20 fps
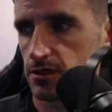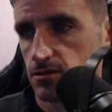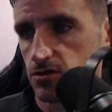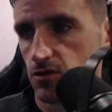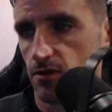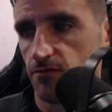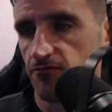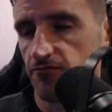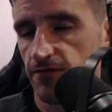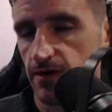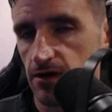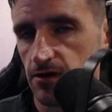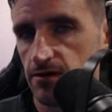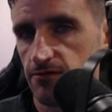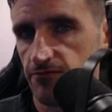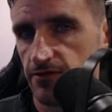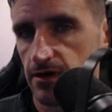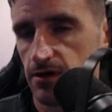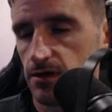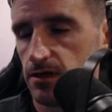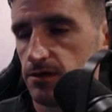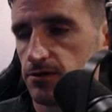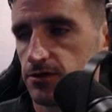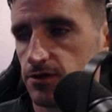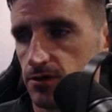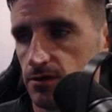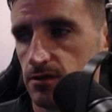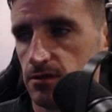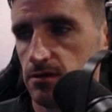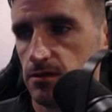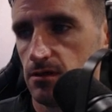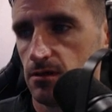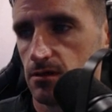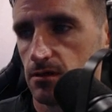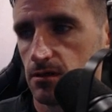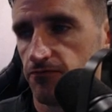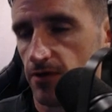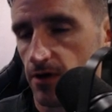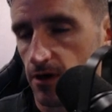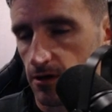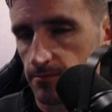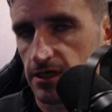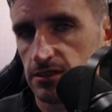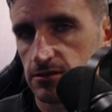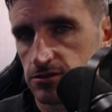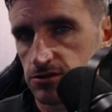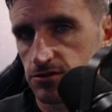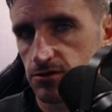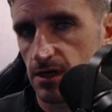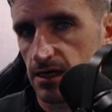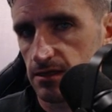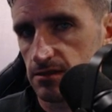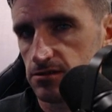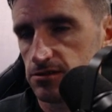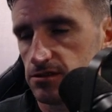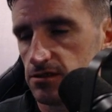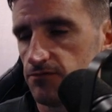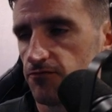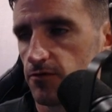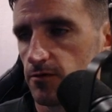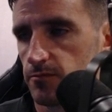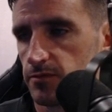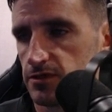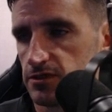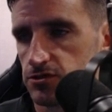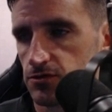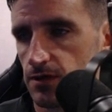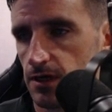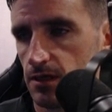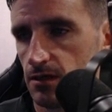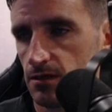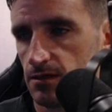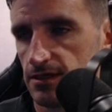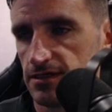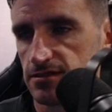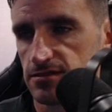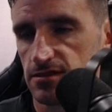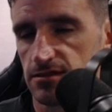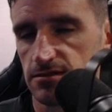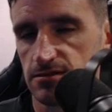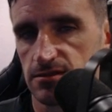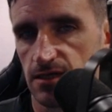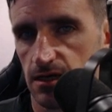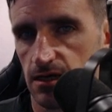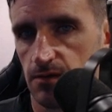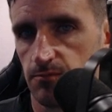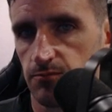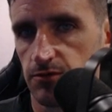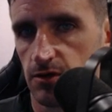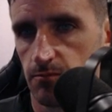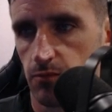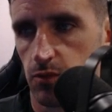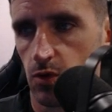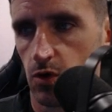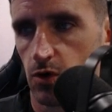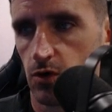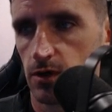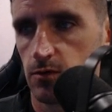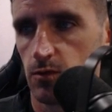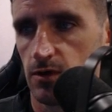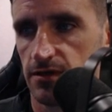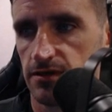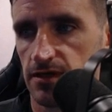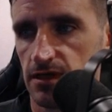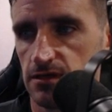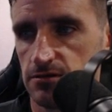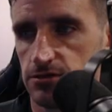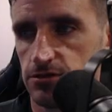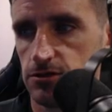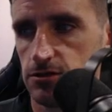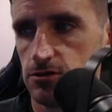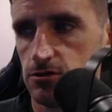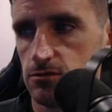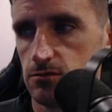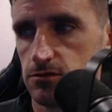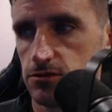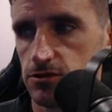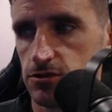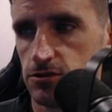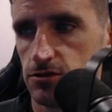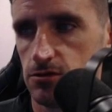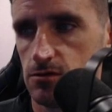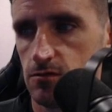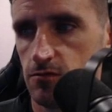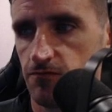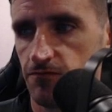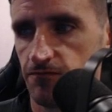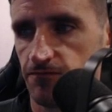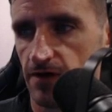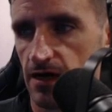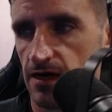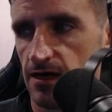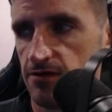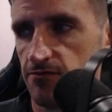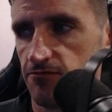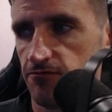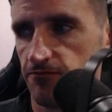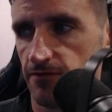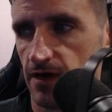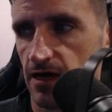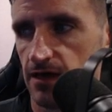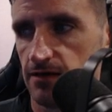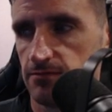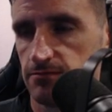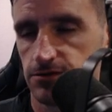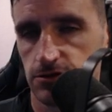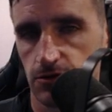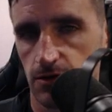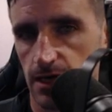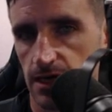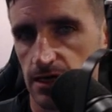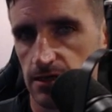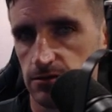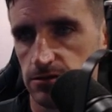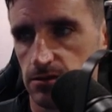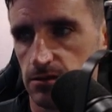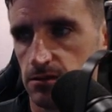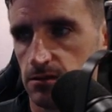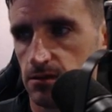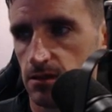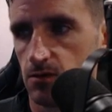So a very, very good farming strategy for Betrayal is to set up your board with a 2-2-5-5 strategy.